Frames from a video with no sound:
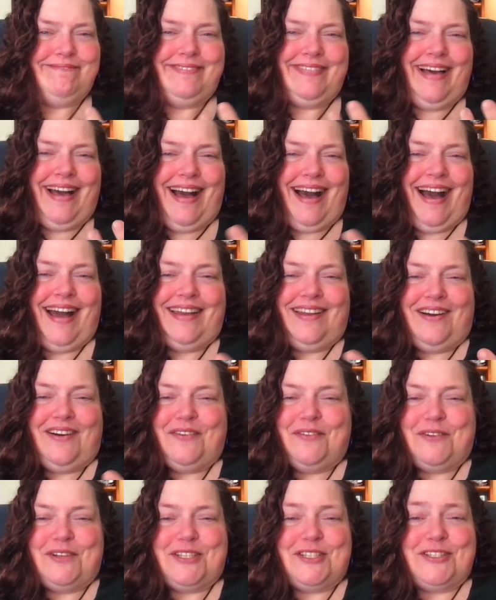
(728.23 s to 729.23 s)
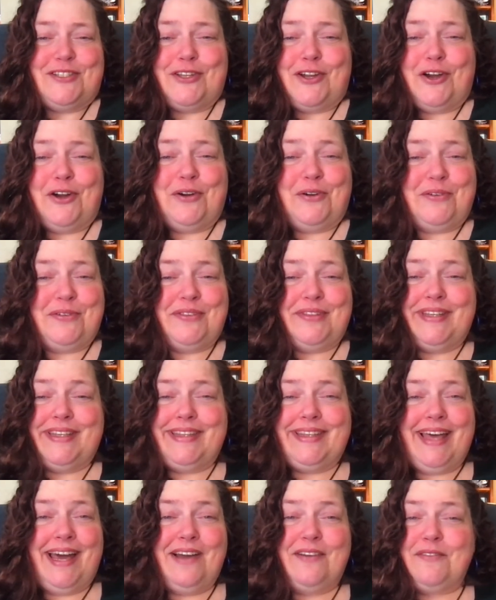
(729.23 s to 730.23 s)
I'd always known
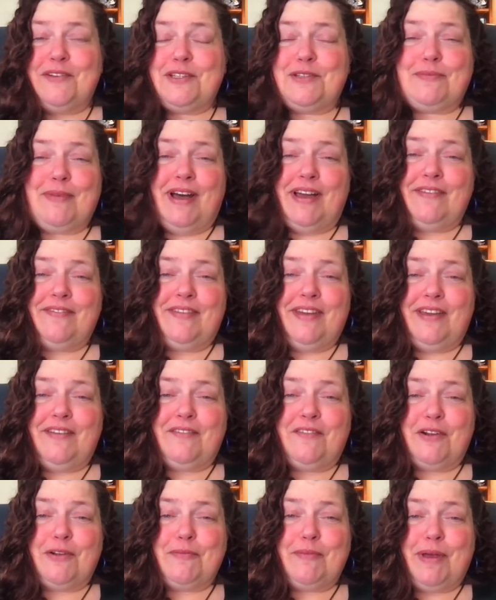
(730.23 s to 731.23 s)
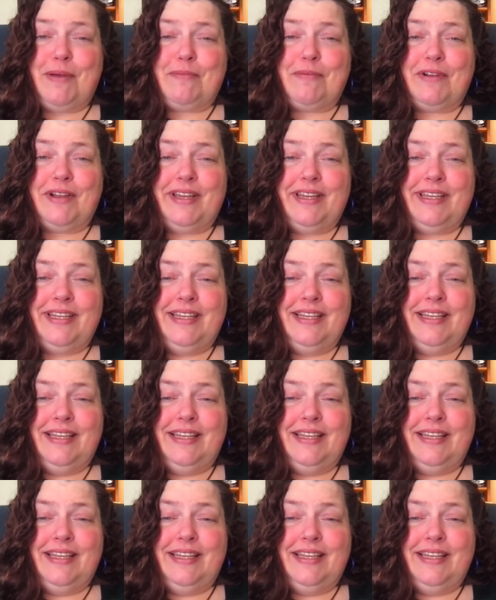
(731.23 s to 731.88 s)
that was my favorite memory.